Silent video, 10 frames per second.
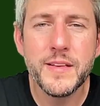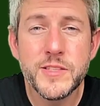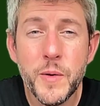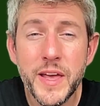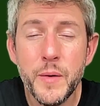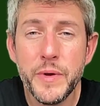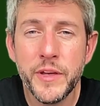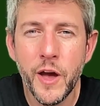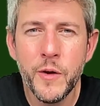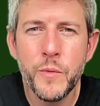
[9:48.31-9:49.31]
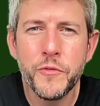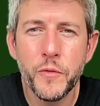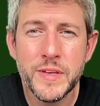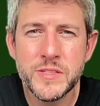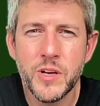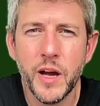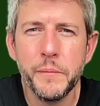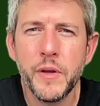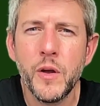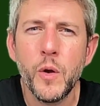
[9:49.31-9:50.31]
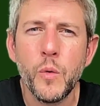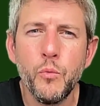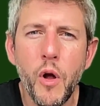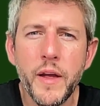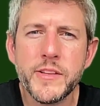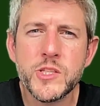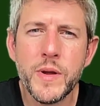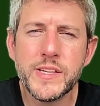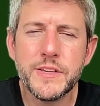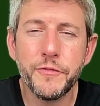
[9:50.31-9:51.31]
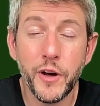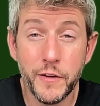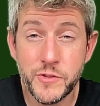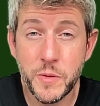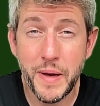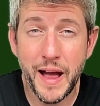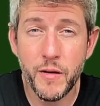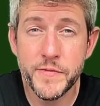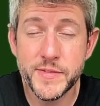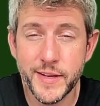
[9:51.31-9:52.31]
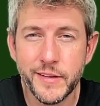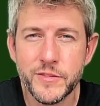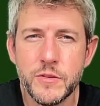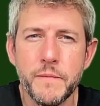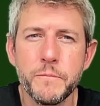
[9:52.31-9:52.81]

So here we go, we've got this time, write 25 to the power of 6